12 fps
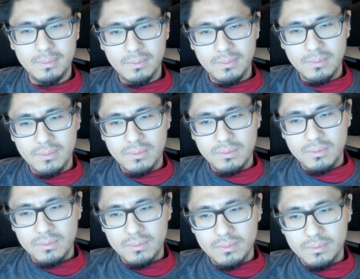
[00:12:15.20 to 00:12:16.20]

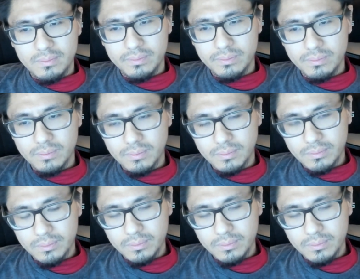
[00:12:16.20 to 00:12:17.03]
(silence)